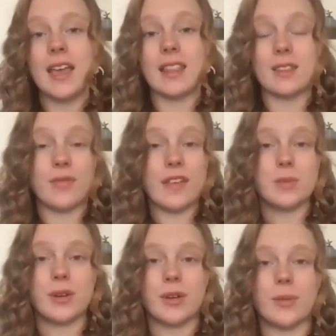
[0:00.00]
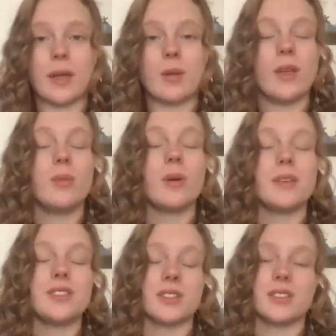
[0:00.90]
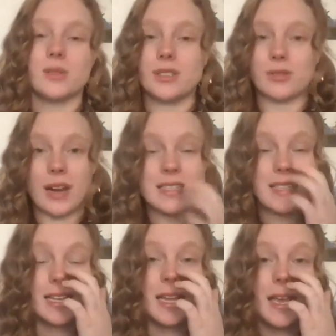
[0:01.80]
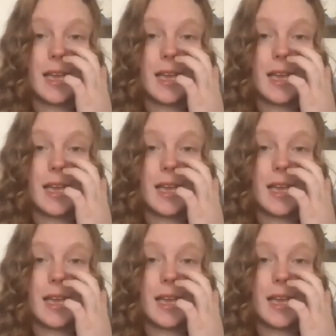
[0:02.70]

in the Facebook group, and we will be sure to address it